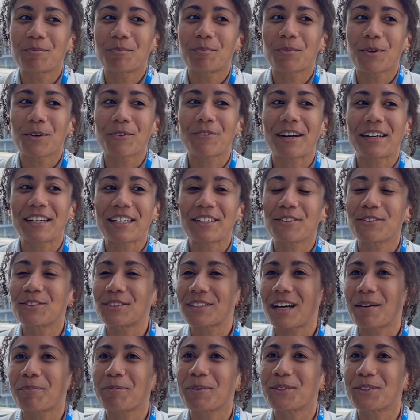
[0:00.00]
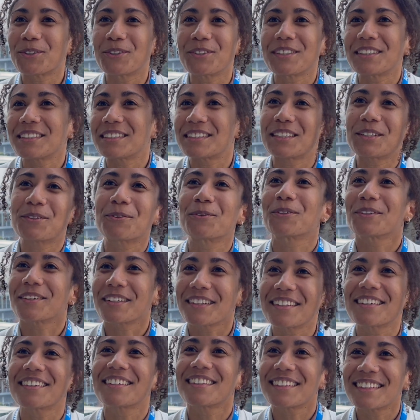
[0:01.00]
providing those opportunities
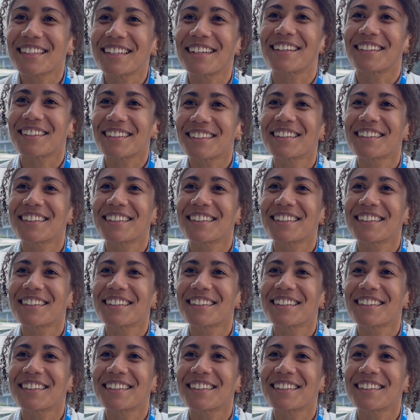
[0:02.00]
equally. Yeah.